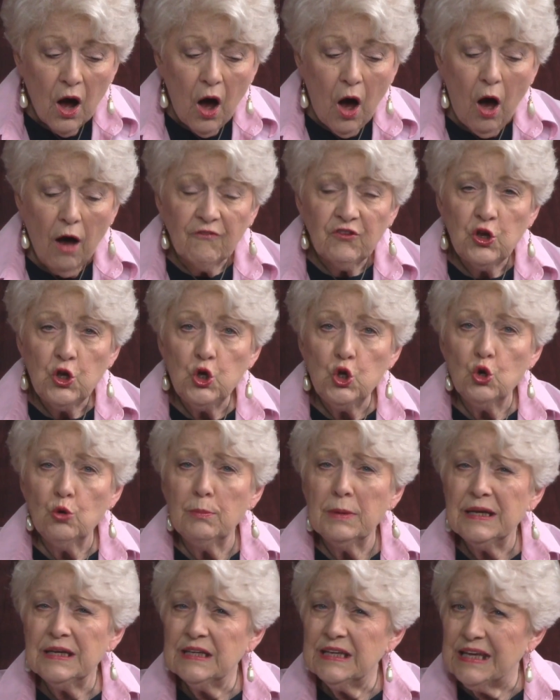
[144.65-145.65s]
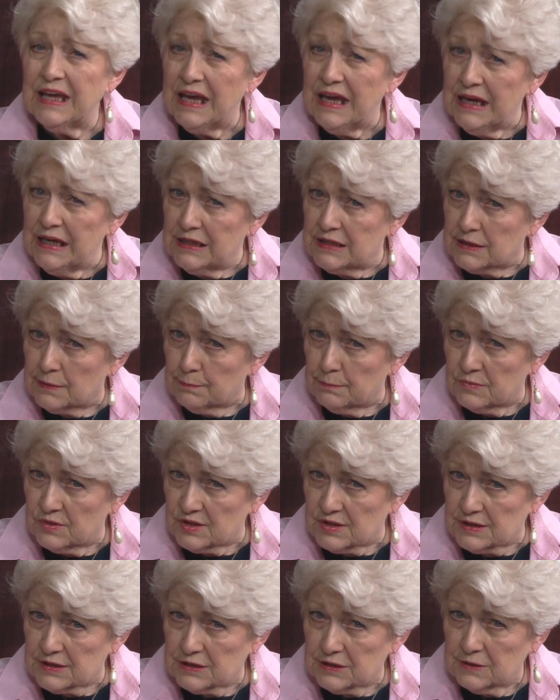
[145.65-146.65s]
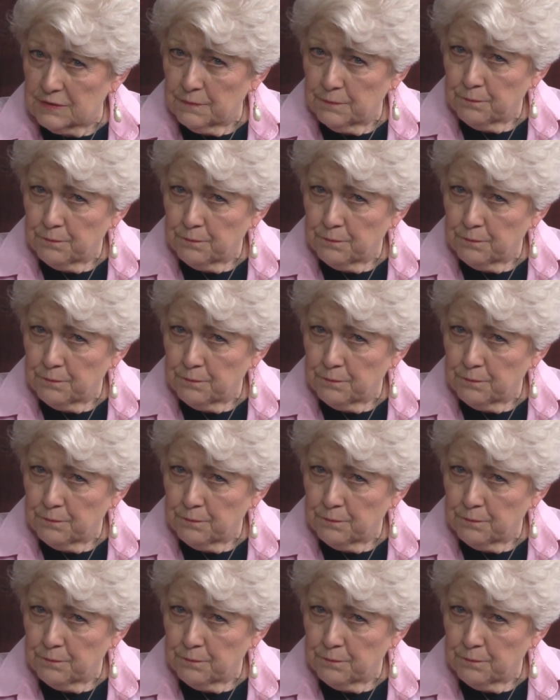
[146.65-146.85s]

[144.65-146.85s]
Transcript: of human kingdoms.